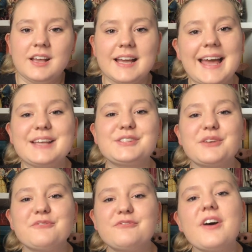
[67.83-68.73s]
Okay,
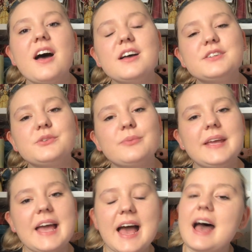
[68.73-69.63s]
so first
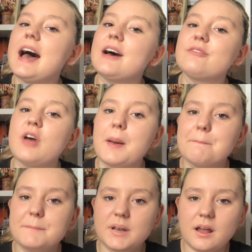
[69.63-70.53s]
we have
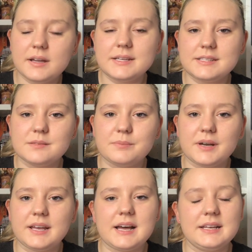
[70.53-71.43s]
Blight
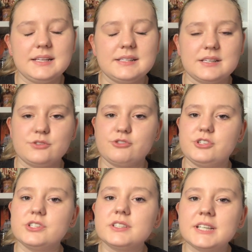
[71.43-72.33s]
by Alexandra
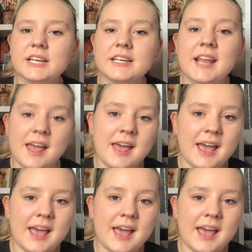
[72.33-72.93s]
Duncan,